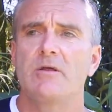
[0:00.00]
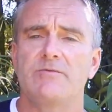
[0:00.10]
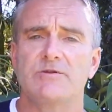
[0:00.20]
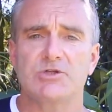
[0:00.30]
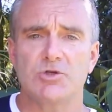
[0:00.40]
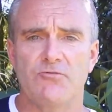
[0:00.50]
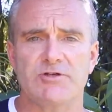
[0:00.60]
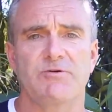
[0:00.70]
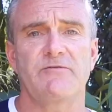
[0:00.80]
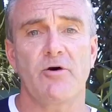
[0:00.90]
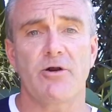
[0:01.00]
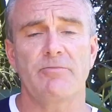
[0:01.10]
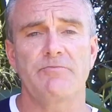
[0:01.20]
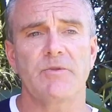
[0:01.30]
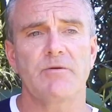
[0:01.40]
that the service
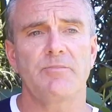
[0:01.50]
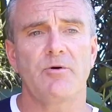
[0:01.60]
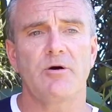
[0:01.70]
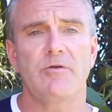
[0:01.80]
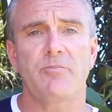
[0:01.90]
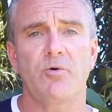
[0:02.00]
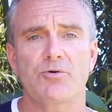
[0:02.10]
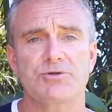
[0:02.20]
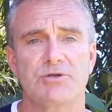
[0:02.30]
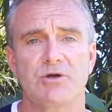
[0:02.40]
provided by the porters and